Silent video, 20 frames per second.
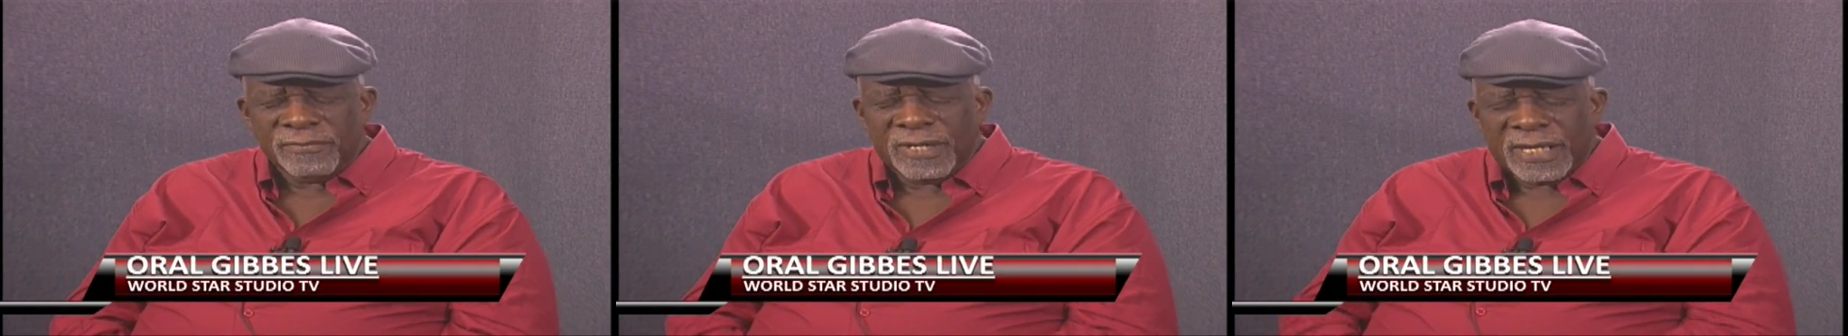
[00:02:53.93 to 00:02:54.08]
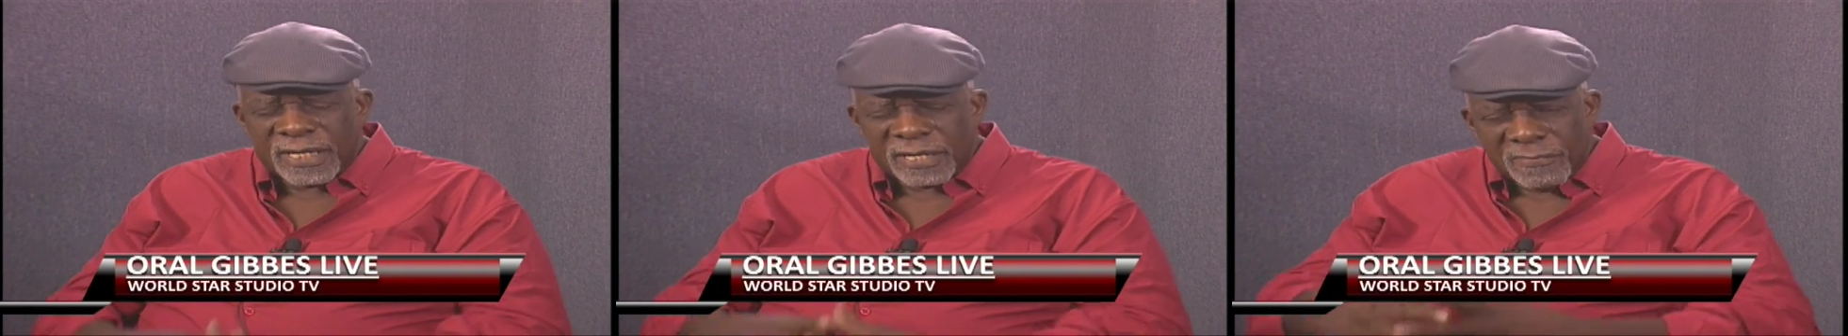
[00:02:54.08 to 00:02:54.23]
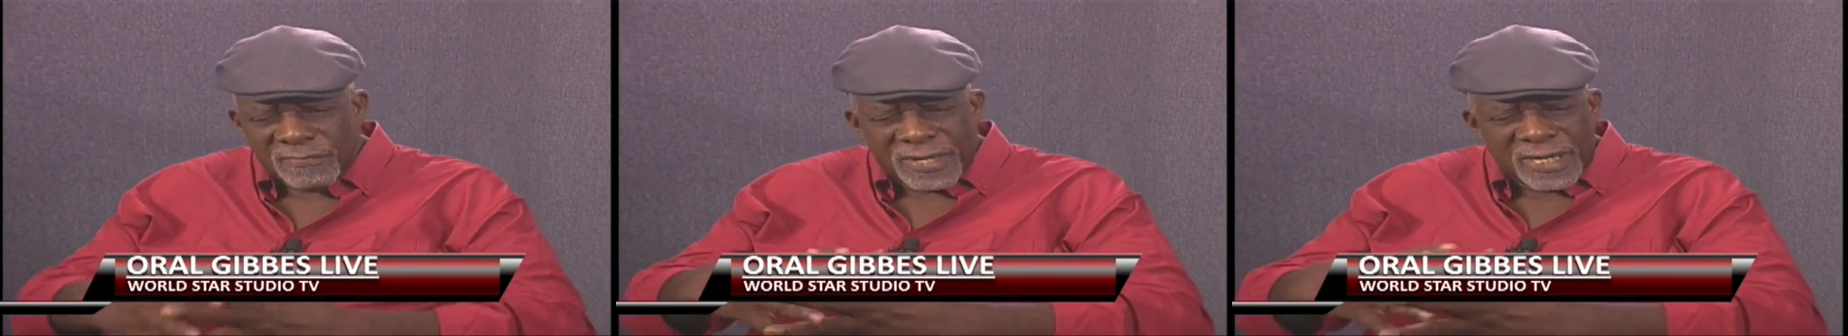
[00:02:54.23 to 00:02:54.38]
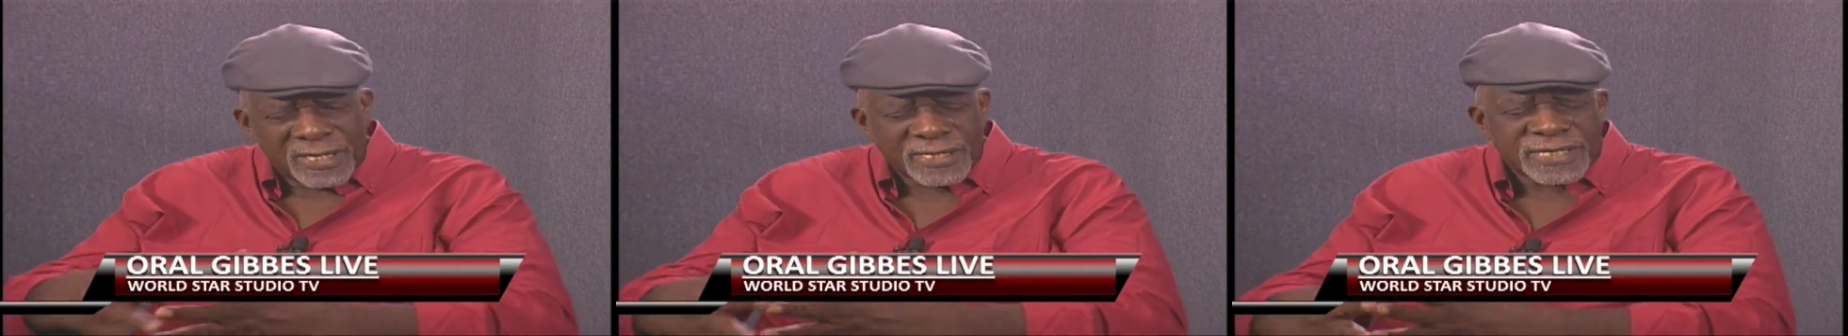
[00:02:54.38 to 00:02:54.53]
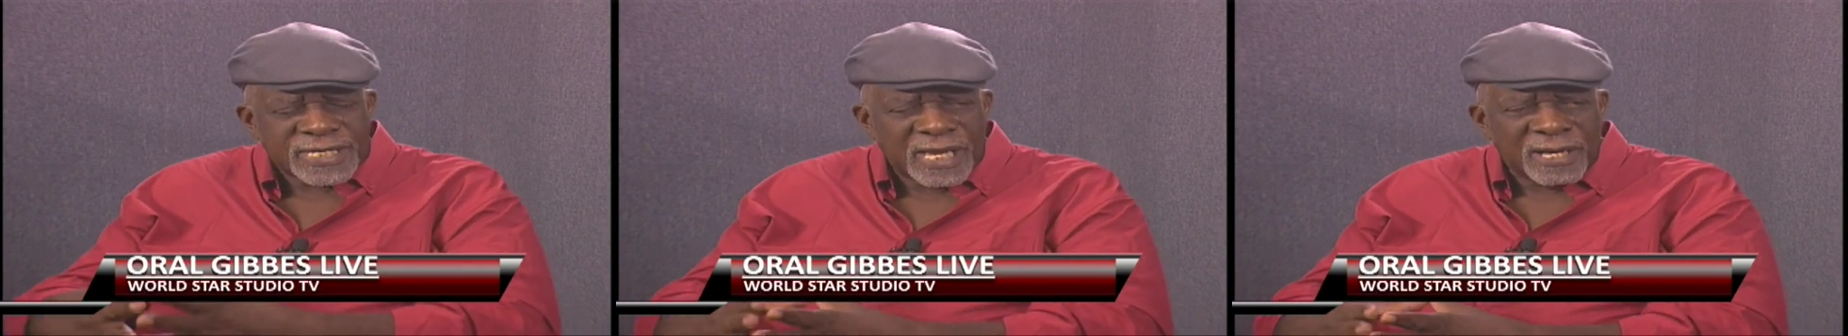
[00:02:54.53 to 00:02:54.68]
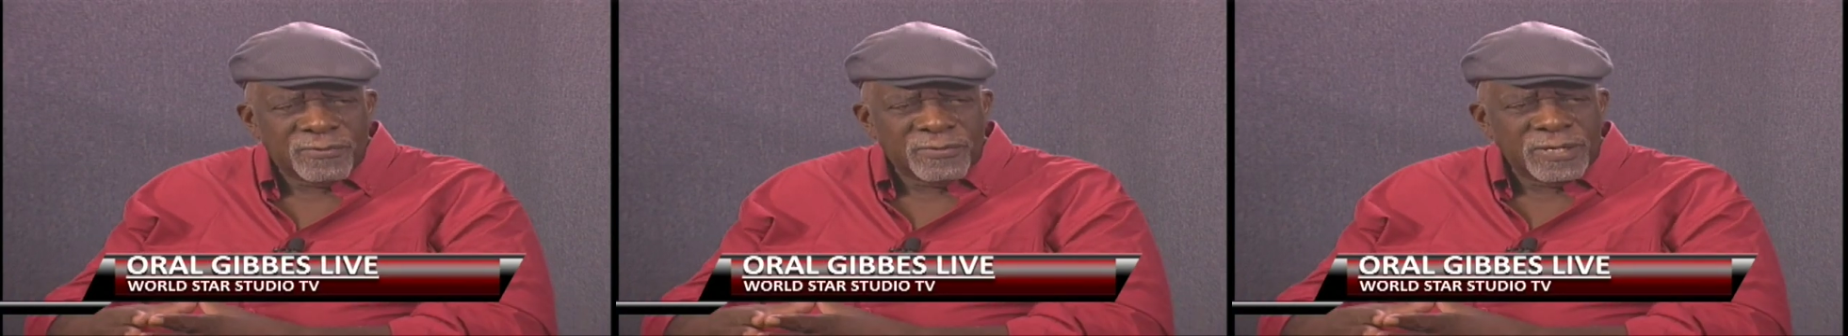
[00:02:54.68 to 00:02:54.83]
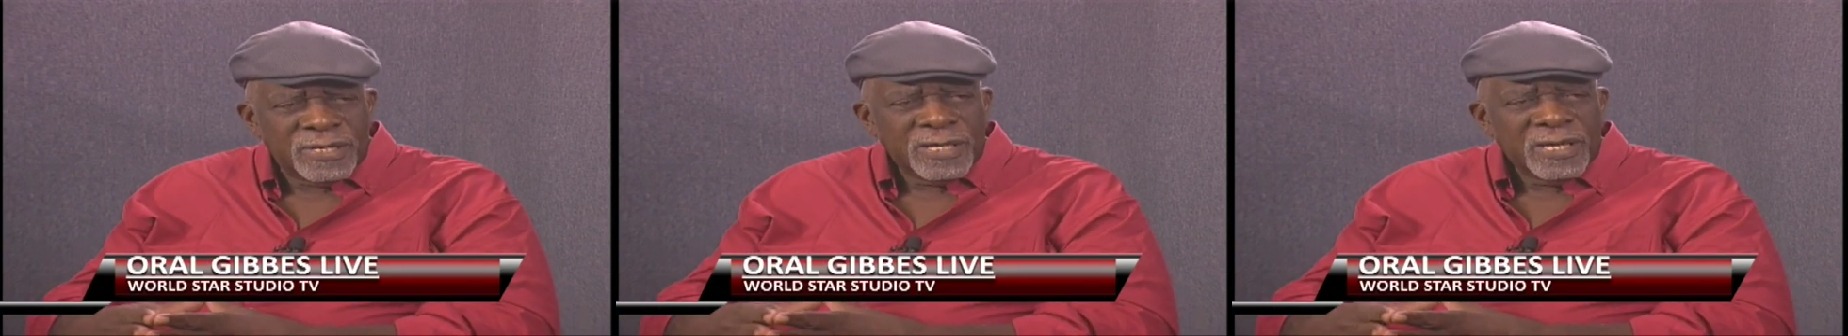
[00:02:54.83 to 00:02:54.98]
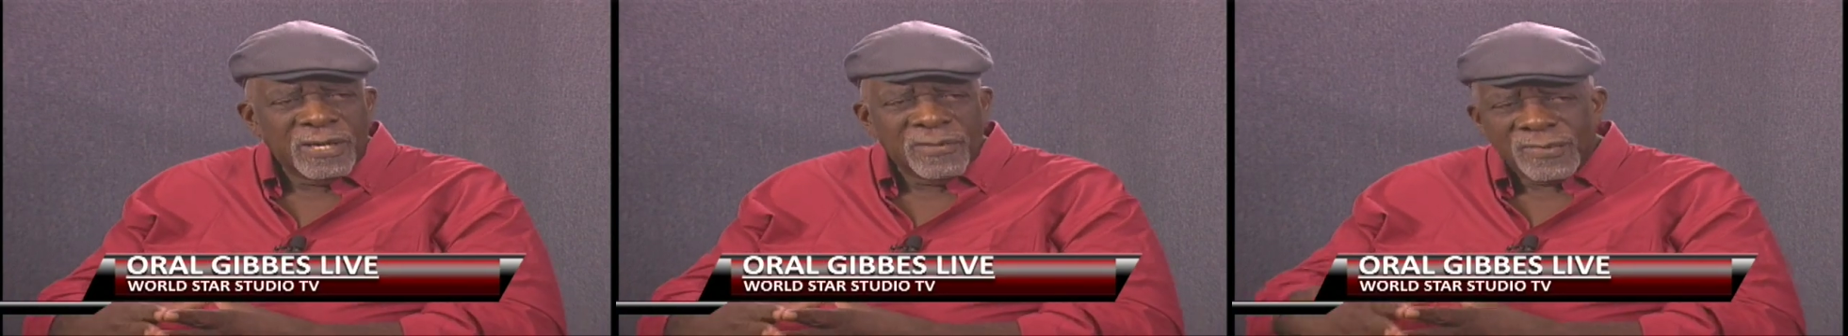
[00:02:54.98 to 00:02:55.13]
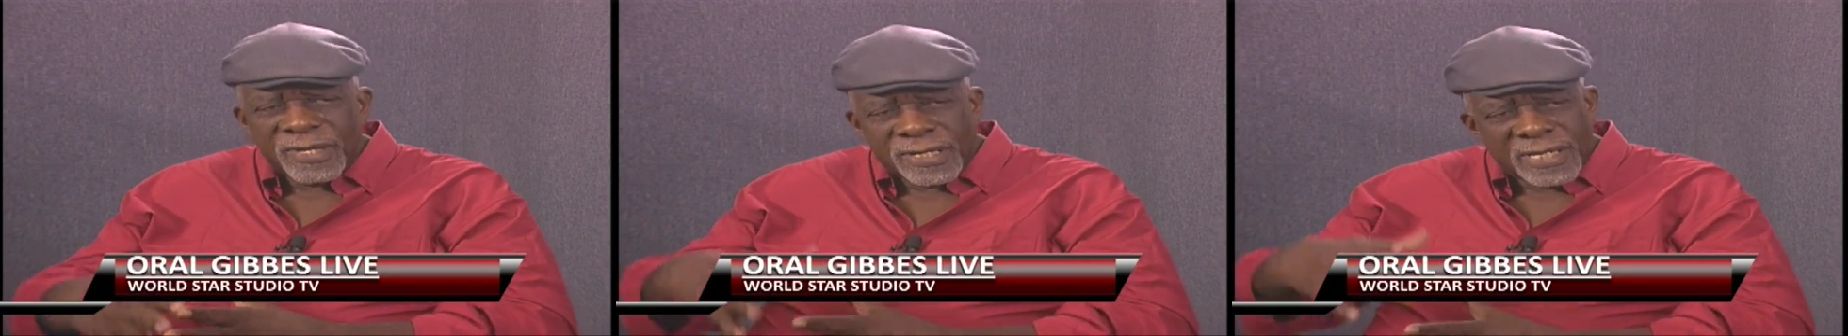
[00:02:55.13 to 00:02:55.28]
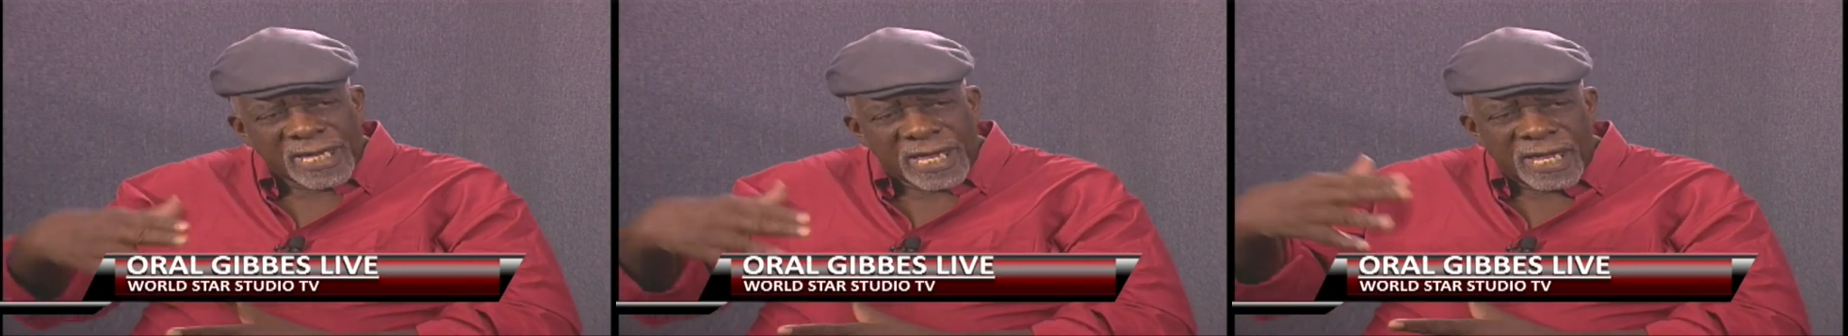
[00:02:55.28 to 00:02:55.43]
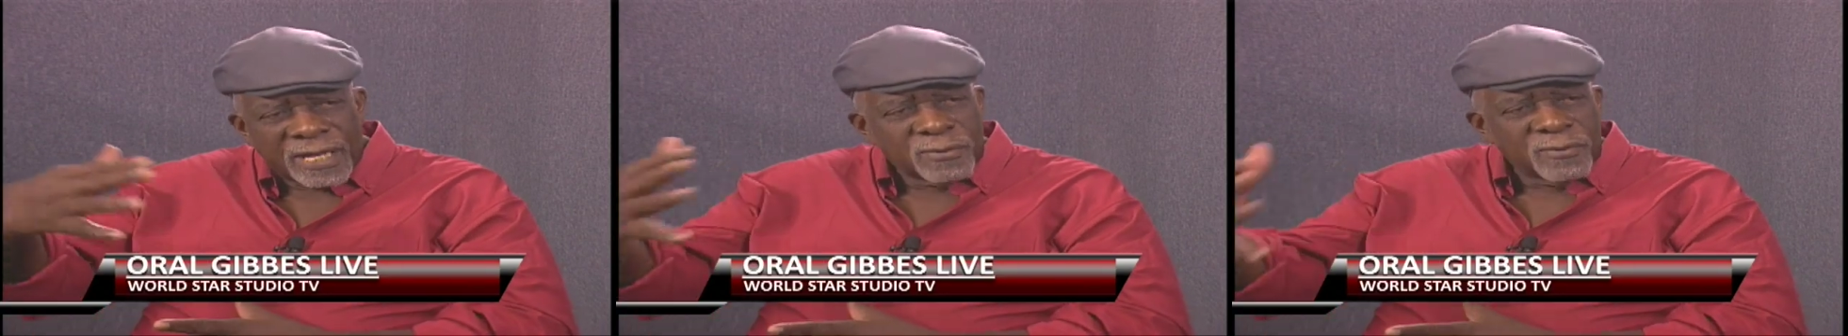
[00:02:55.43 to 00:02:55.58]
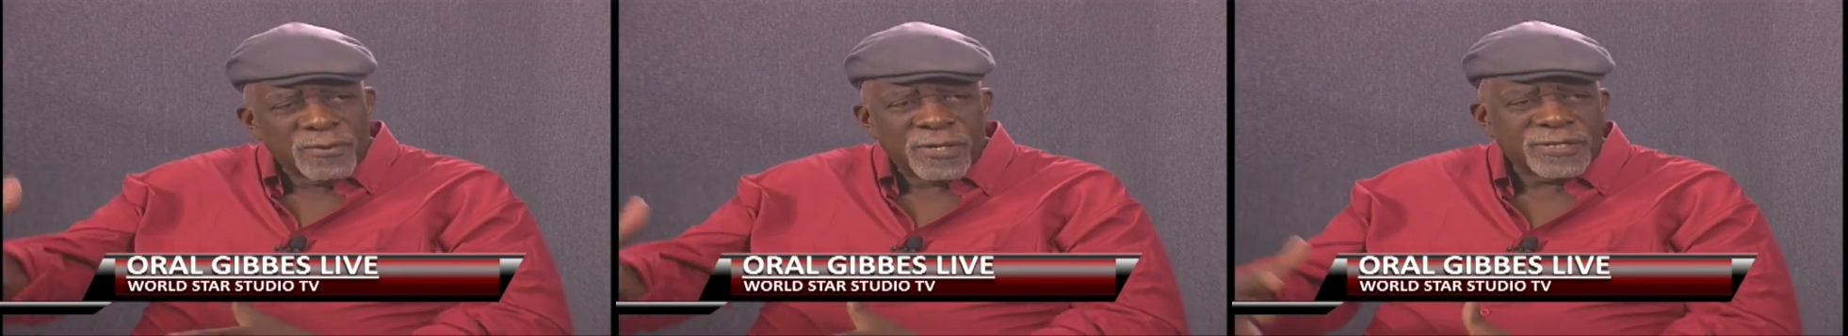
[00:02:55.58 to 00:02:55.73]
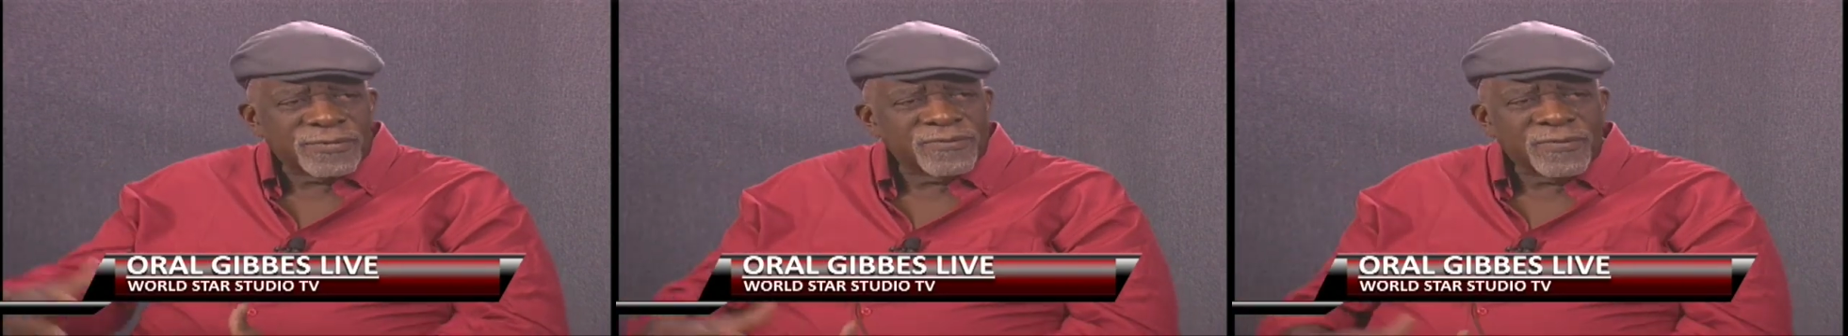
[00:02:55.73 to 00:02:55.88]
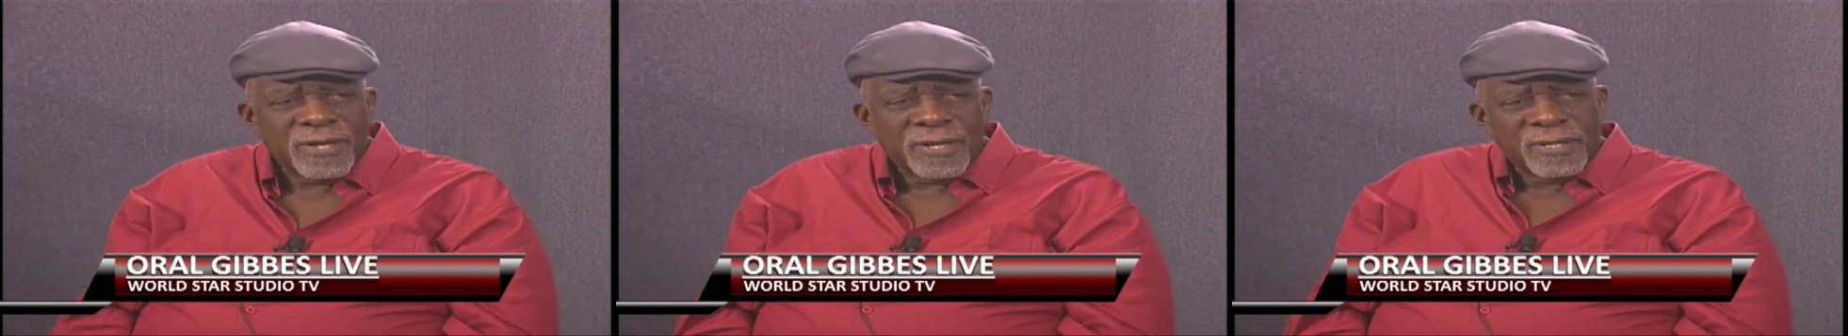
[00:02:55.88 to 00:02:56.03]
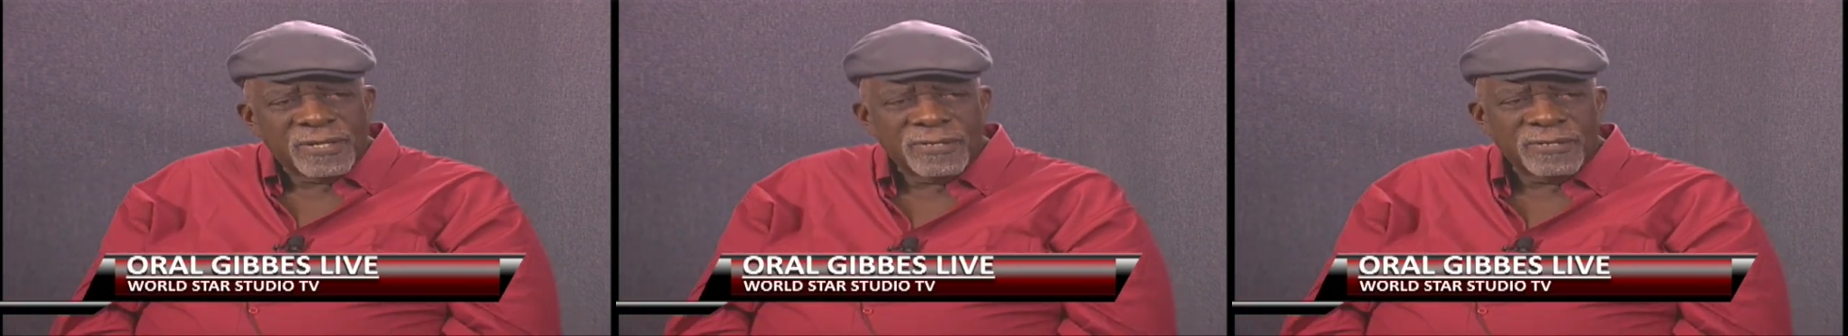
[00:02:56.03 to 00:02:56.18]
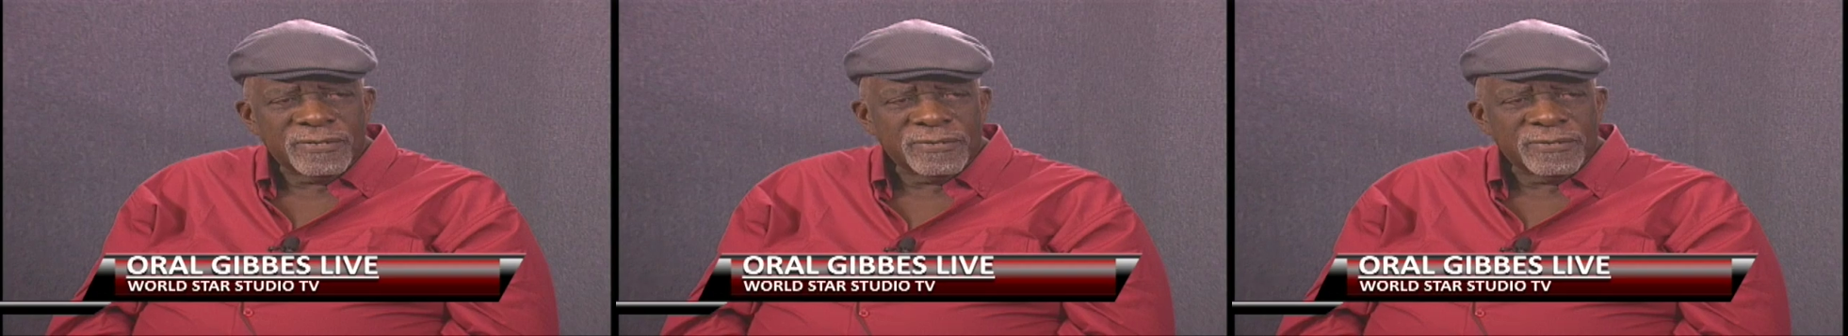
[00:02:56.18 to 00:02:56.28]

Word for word: We got a bigger salary, but it can't go as far.